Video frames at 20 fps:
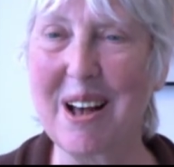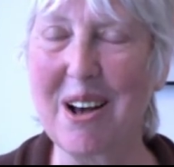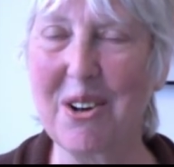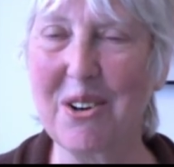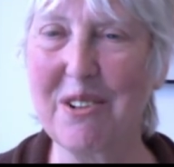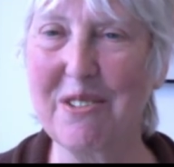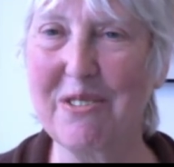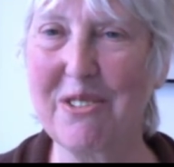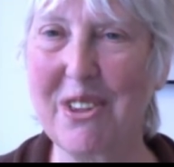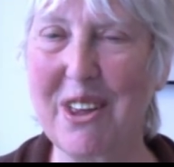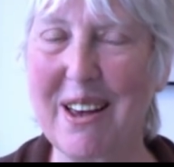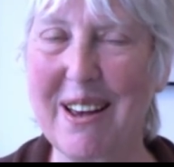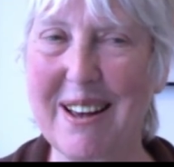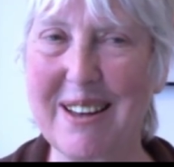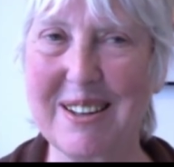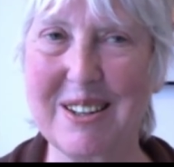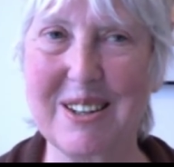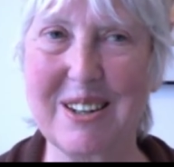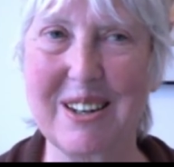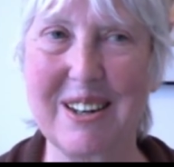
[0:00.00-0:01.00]
out of
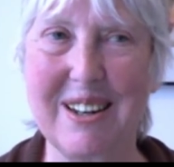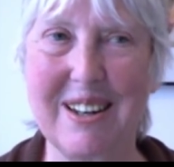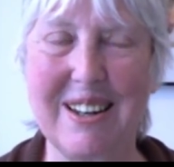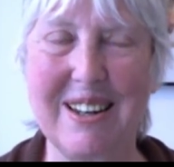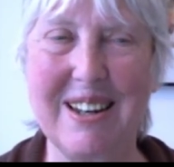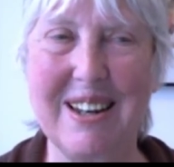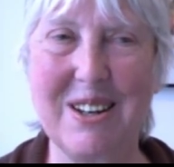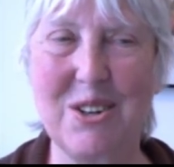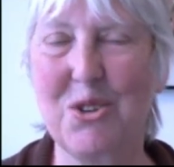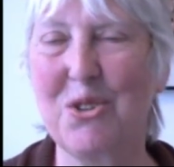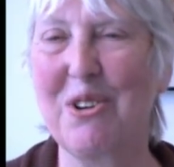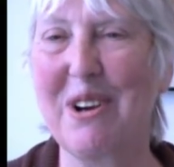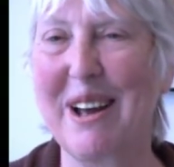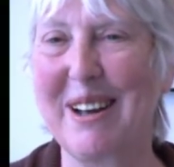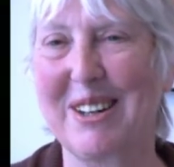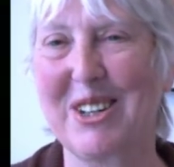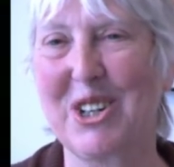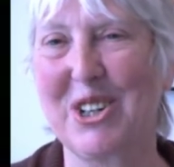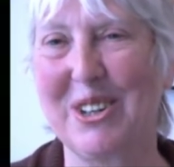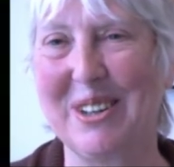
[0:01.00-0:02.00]
that
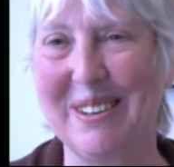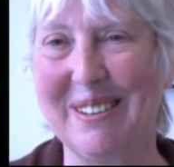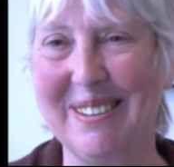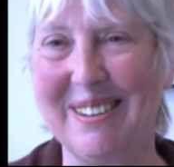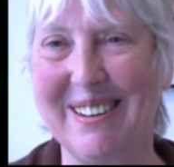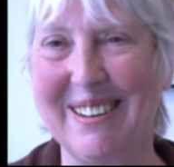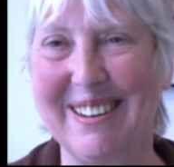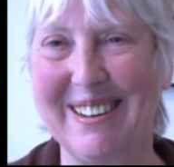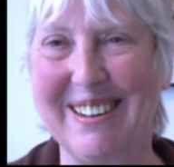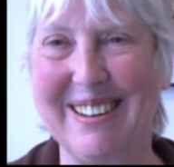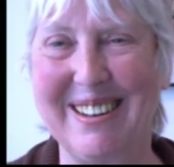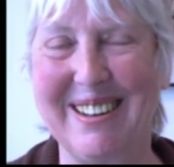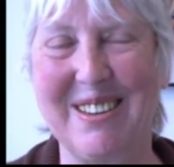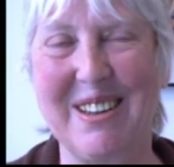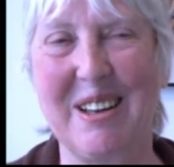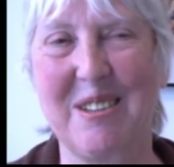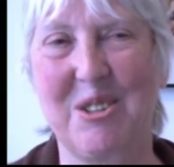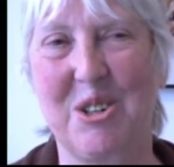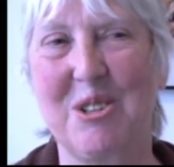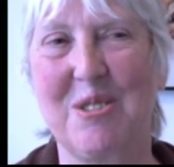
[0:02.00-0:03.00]
interaction.
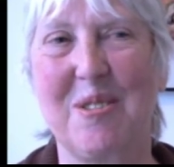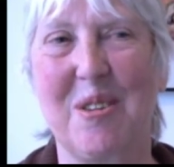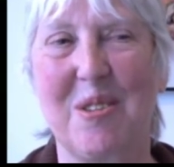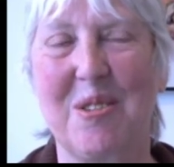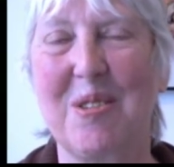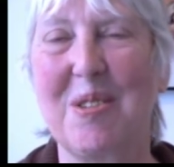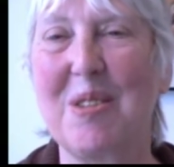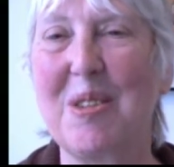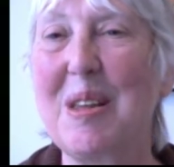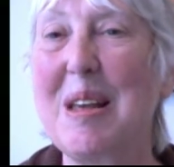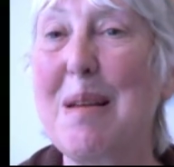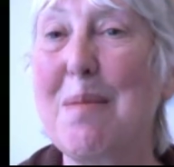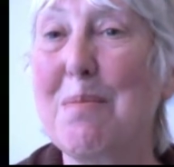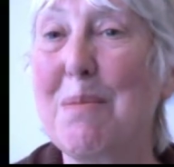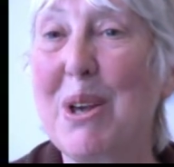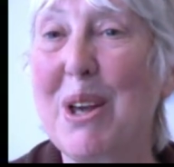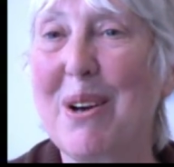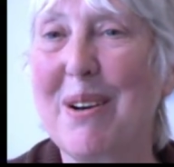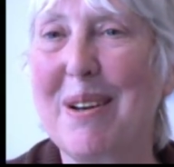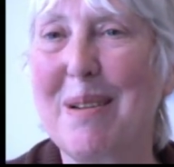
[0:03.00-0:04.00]
That's just a theme
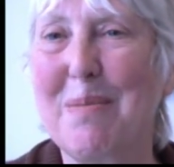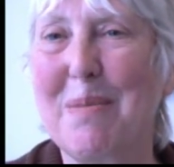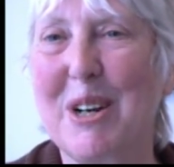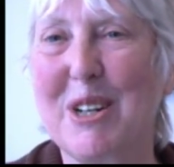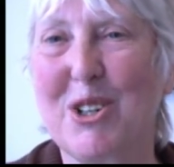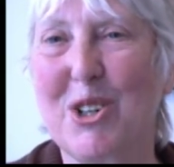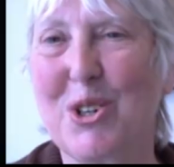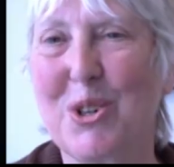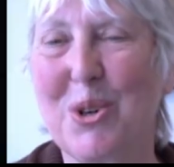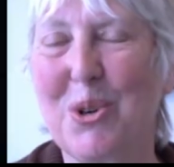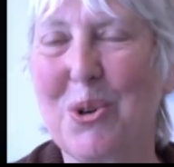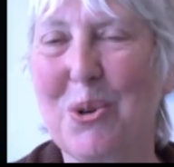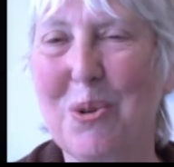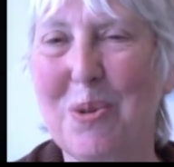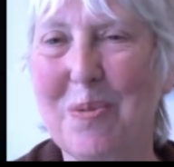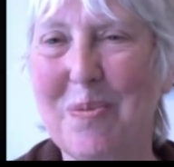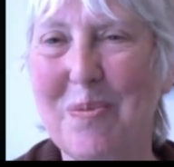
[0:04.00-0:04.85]
behind my show.